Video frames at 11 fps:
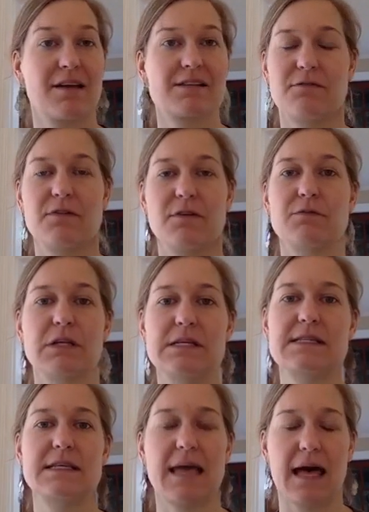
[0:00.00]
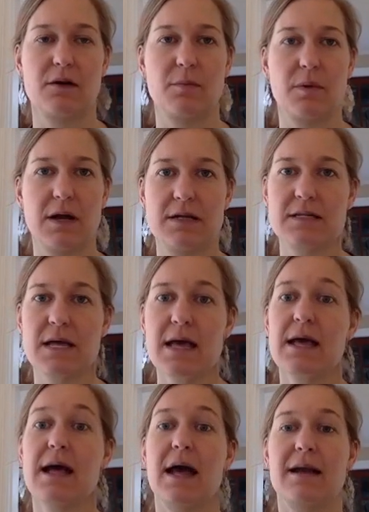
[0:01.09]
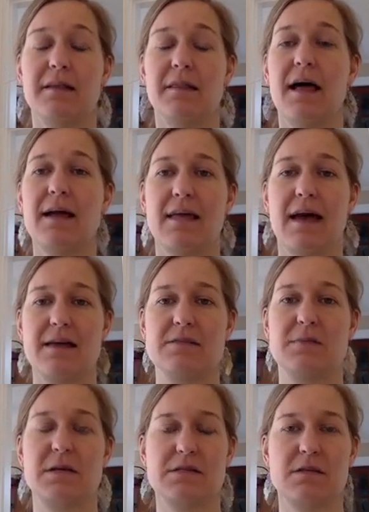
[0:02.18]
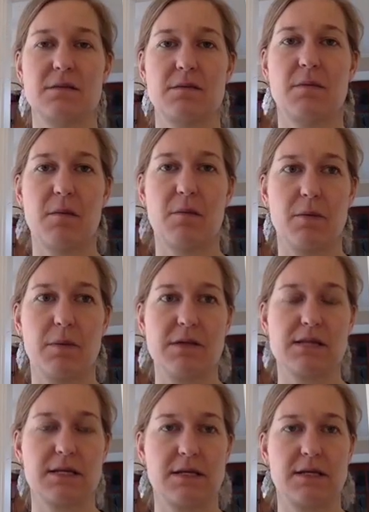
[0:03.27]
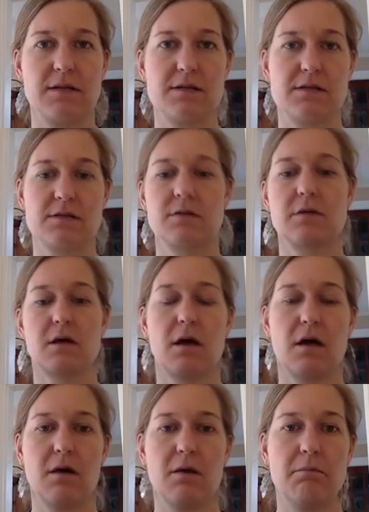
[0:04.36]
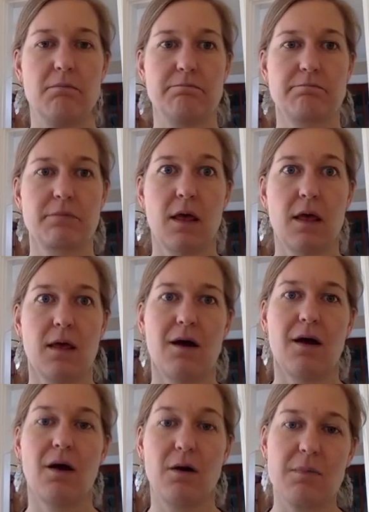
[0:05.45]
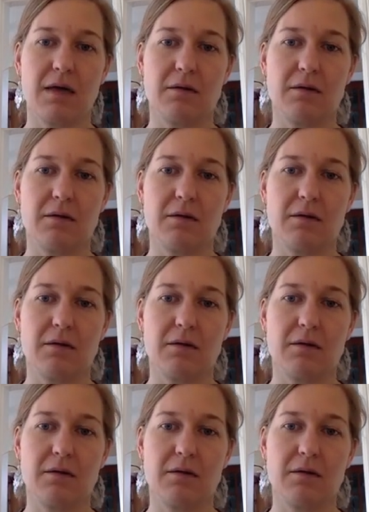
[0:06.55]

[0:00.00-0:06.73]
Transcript: I feel really scatterbrained. And a lot of that is because some of my more basic needs aren't met.